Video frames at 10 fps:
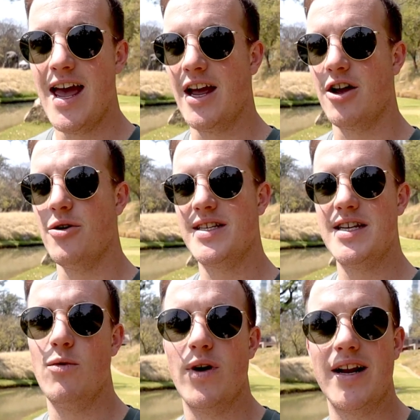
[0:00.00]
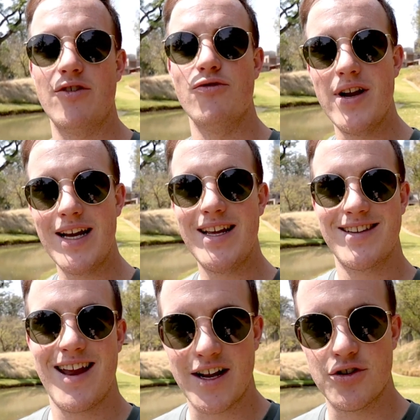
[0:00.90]
and go and see what it really
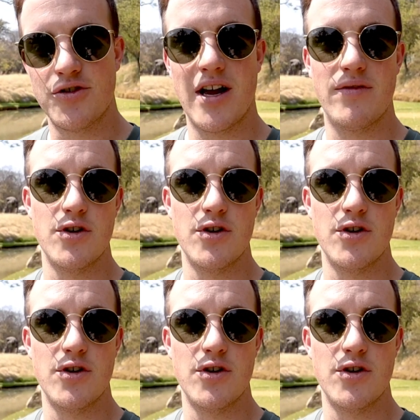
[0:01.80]
is like to drive